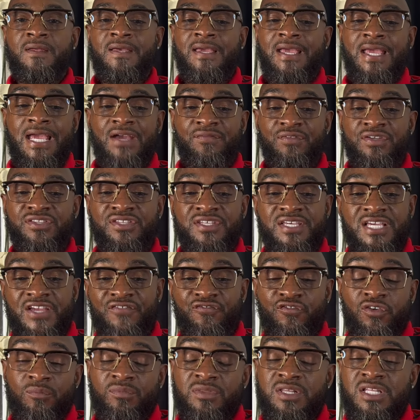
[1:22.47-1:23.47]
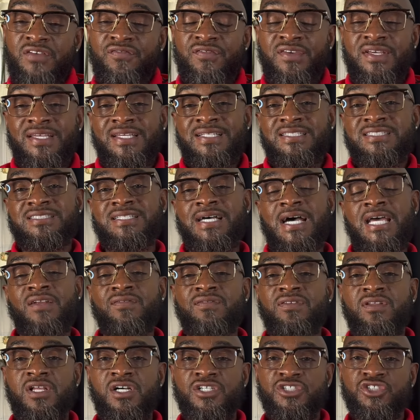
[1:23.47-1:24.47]
everything from living inside
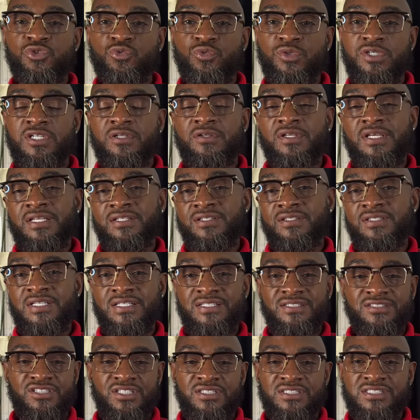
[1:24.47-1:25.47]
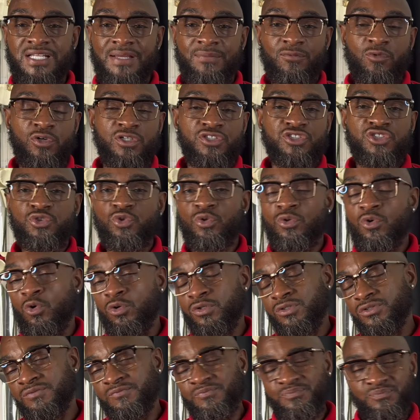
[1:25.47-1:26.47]
of luxury and just like
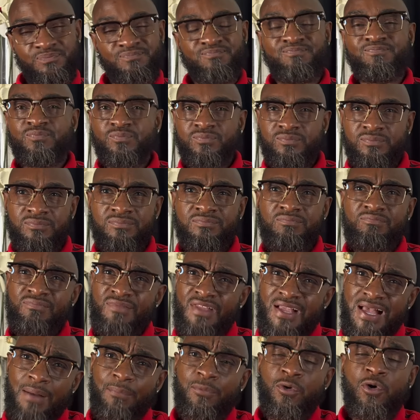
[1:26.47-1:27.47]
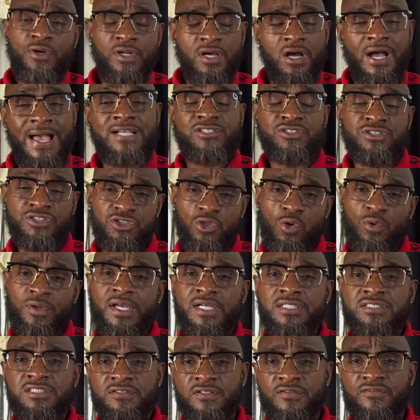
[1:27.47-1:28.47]
I'm going to actually
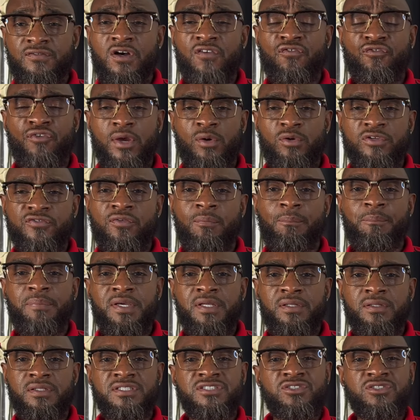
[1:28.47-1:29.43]
showcase a fragrance from Bentley.